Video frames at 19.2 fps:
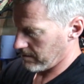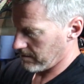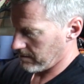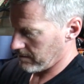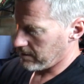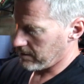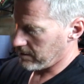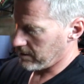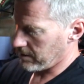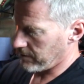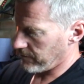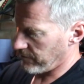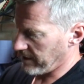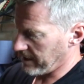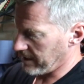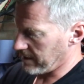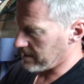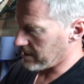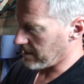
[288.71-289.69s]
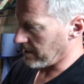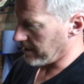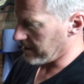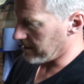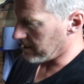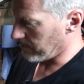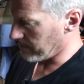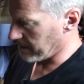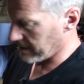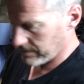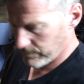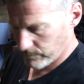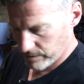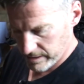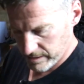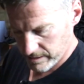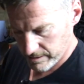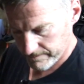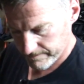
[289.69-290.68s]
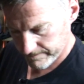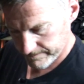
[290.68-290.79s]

So just finger tight to begin with.